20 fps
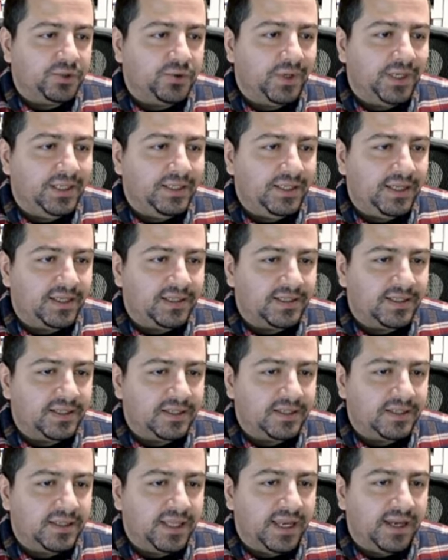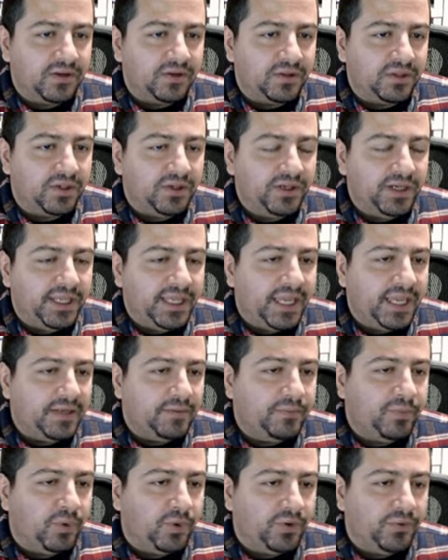Trade Desk is down
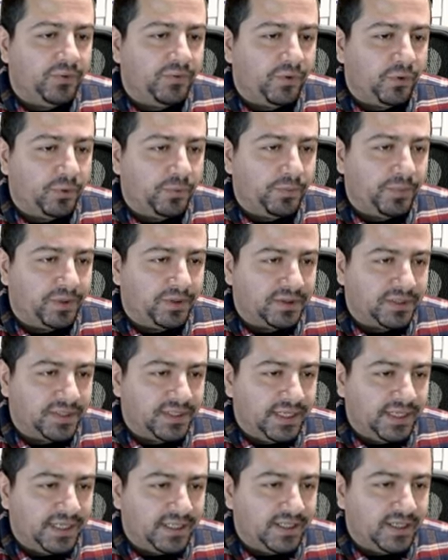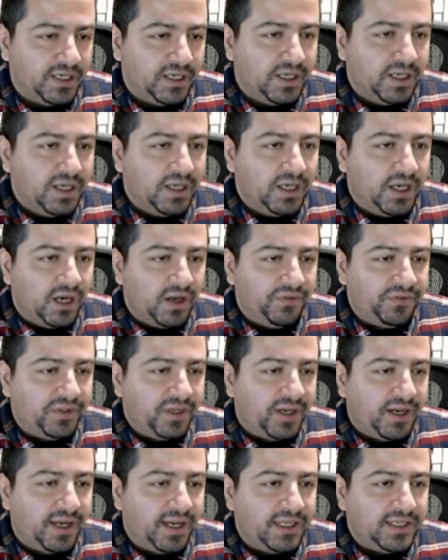38.4% off the
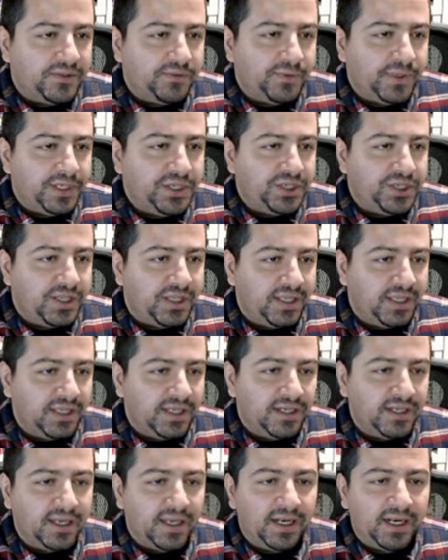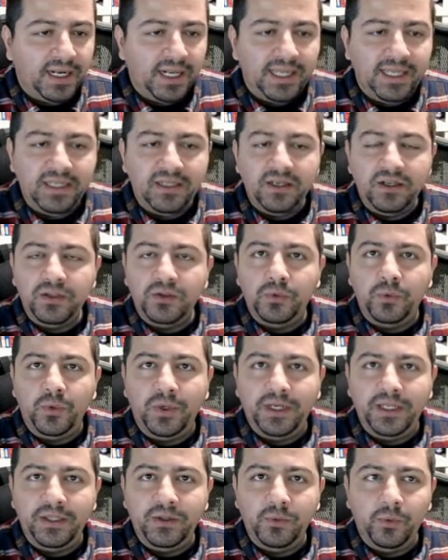highs reached in late
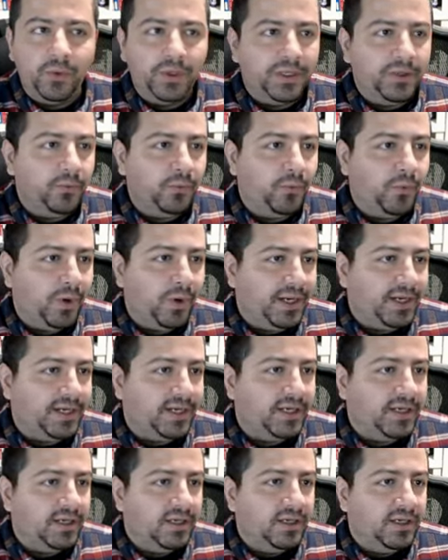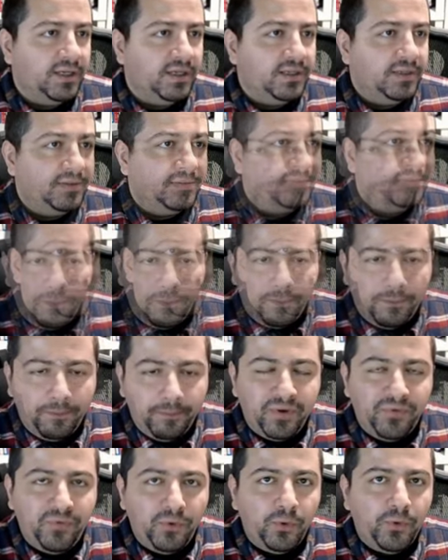2021.
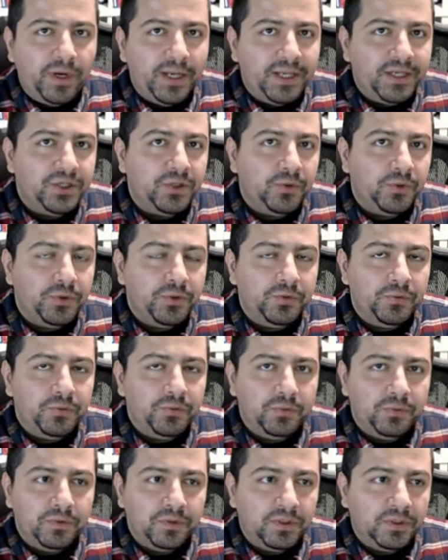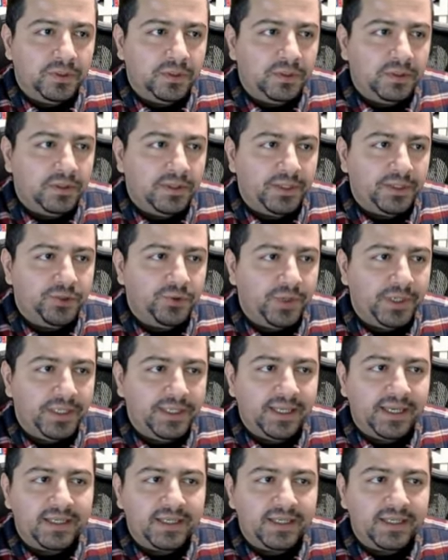Before I show you the Trade